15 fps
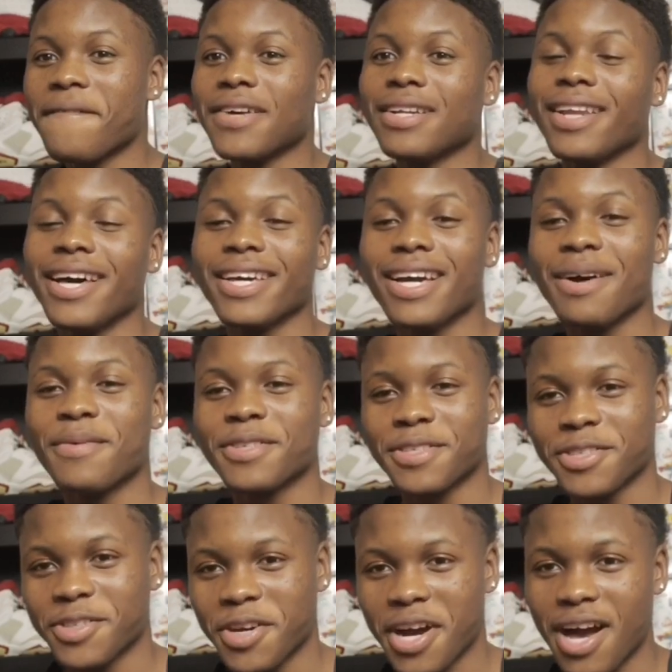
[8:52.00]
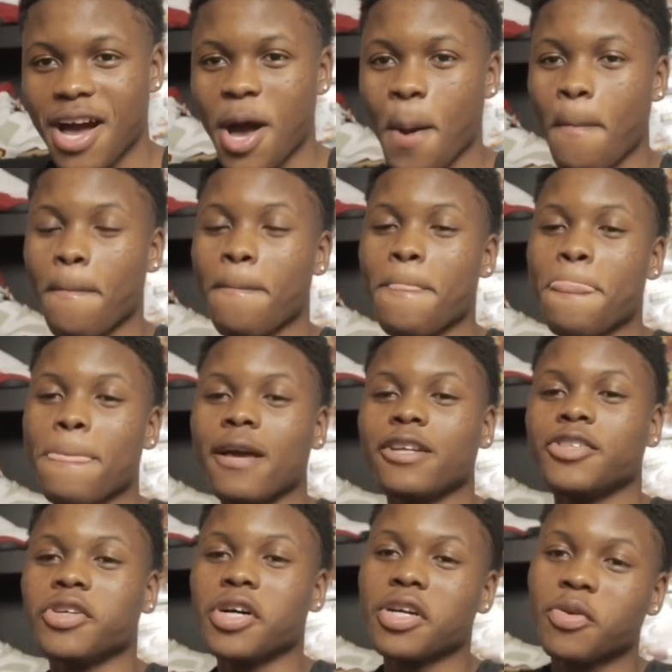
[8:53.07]
Like, comment, subscribe.
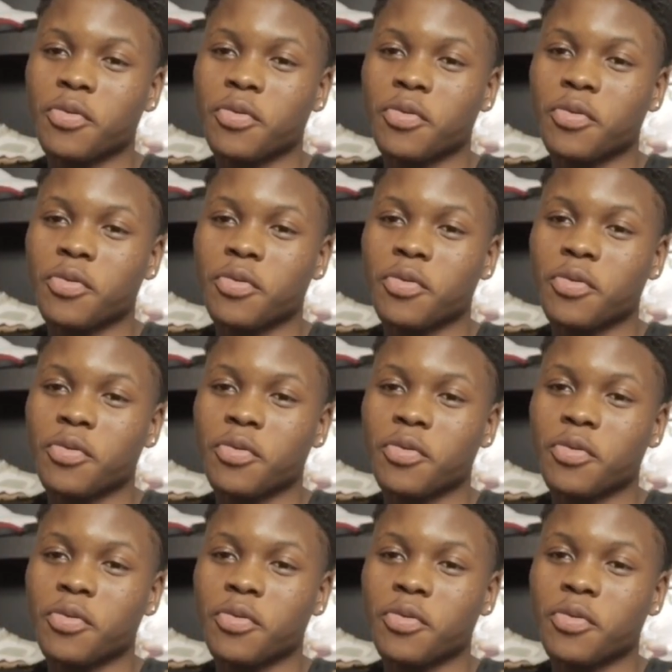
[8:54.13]
Join the